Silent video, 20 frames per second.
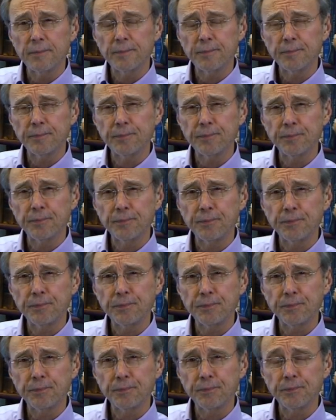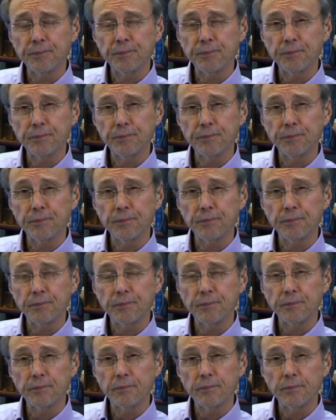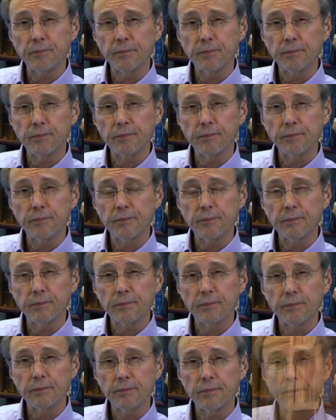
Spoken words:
[no speech]